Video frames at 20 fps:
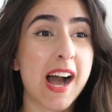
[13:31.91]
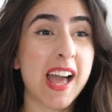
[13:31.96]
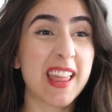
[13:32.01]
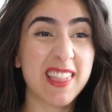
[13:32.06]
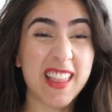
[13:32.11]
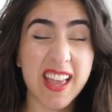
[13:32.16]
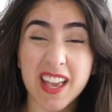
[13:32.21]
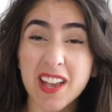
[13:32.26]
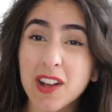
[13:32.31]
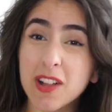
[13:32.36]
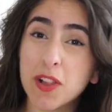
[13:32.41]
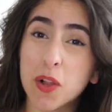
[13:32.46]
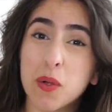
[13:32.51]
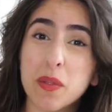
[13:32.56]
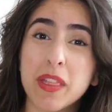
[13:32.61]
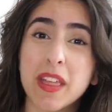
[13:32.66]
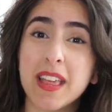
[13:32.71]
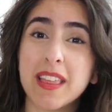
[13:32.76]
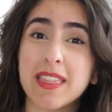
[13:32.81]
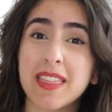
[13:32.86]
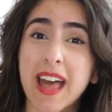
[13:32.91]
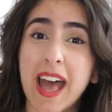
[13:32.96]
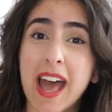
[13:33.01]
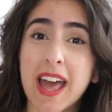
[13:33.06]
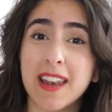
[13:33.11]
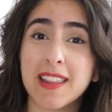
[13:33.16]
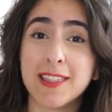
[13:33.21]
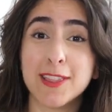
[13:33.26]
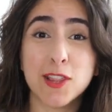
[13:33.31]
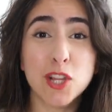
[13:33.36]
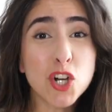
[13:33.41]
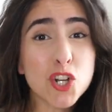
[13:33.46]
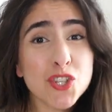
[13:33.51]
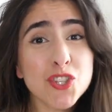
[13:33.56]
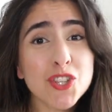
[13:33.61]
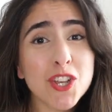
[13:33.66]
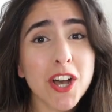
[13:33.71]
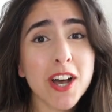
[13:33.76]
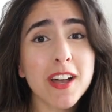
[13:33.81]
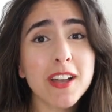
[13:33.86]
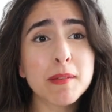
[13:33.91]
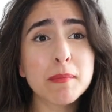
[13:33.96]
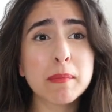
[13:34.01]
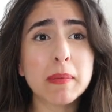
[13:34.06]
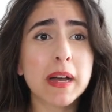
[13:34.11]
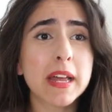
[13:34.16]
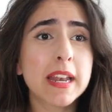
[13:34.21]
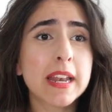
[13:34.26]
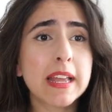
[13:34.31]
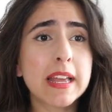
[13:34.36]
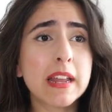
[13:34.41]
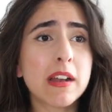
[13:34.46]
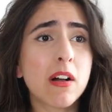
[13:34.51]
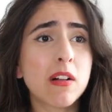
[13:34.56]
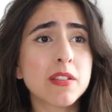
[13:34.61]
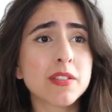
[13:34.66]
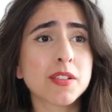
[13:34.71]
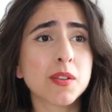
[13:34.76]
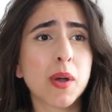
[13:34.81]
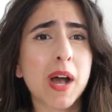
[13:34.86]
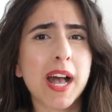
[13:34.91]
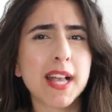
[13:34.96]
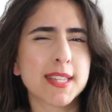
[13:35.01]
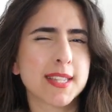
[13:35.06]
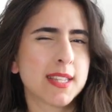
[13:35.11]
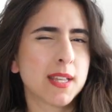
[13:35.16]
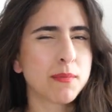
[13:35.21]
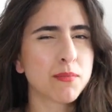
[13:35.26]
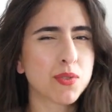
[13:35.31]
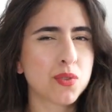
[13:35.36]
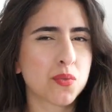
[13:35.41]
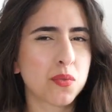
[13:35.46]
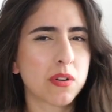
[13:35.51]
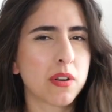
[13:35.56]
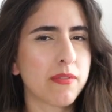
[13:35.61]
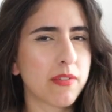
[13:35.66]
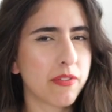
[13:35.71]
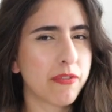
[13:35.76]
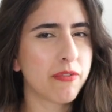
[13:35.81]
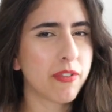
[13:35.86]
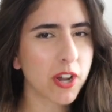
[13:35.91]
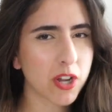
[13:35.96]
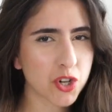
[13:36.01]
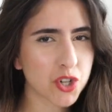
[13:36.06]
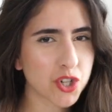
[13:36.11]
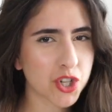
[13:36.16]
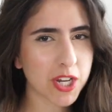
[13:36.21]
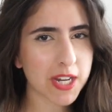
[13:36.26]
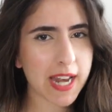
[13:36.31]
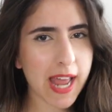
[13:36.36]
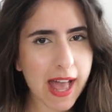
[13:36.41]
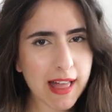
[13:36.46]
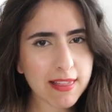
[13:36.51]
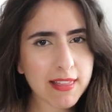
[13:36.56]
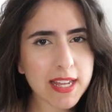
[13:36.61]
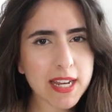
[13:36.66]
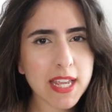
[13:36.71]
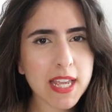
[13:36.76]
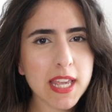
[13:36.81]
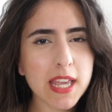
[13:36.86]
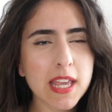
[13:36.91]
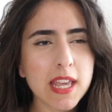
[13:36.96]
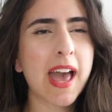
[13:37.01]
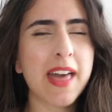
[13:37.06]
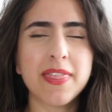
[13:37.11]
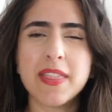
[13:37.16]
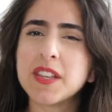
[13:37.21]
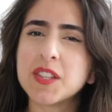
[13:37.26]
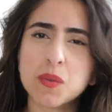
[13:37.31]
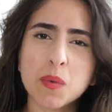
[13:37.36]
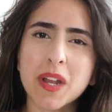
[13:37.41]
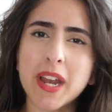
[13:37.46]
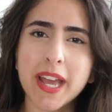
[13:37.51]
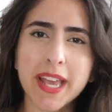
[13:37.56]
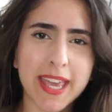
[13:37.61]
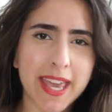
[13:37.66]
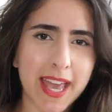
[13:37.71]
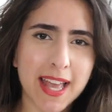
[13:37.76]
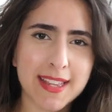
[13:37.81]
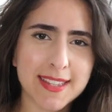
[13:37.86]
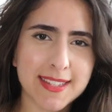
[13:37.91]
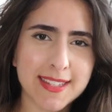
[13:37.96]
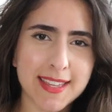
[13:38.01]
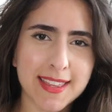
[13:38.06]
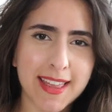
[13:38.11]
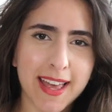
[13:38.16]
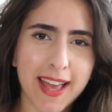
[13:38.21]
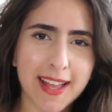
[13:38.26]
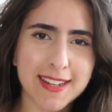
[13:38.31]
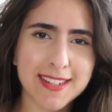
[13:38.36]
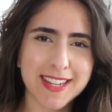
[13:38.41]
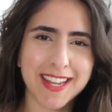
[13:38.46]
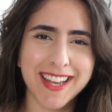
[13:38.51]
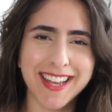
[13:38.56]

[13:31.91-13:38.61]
I like clothing that looks good, but it also has some sort of a functionality, and this one I can't see that.